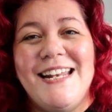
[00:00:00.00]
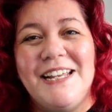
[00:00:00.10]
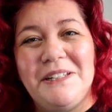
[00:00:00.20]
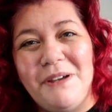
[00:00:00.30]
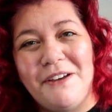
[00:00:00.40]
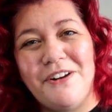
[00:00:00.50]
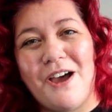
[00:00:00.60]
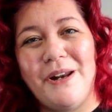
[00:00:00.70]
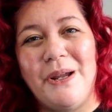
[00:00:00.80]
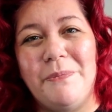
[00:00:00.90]
Next we have an
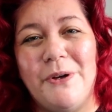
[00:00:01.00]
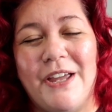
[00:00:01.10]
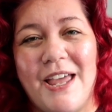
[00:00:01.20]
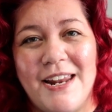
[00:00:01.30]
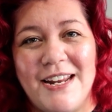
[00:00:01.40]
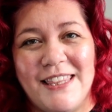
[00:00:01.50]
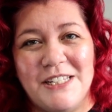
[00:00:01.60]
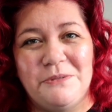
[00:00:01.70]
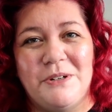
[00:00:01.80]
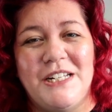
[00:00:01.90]
audiobook and
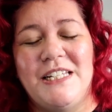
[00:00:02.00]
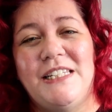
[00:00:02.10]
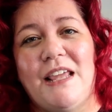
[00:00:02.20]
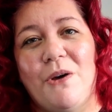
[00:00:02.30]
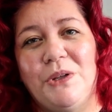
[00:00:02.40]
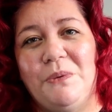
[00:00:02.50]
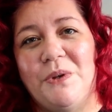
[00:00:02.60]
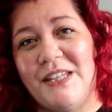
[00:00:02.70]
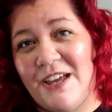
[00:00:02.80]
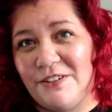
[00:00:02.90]
this one is The Only
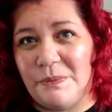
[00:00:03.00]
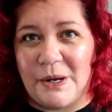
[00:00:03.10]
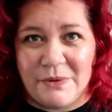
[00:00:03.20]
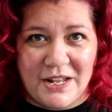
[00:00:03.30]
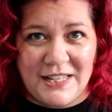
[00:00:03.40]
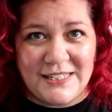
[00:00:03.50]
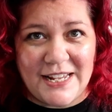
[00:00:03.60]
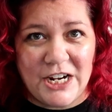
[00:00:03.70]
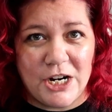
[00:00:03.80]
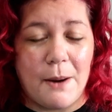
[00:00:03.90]
One Left by Riley
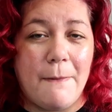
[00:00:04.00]
Sager.